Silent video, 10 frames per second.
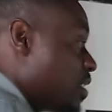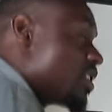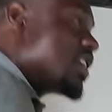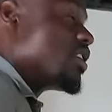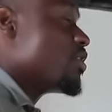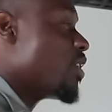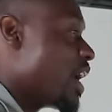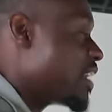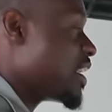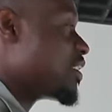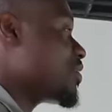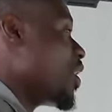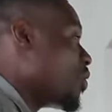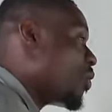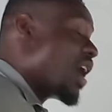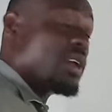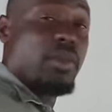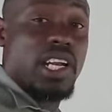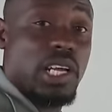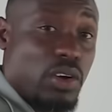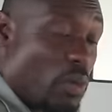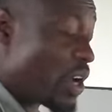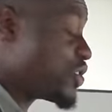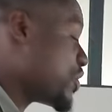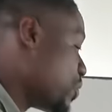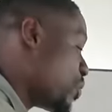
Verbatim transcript: just let you know guys that's how we want the man then come and treat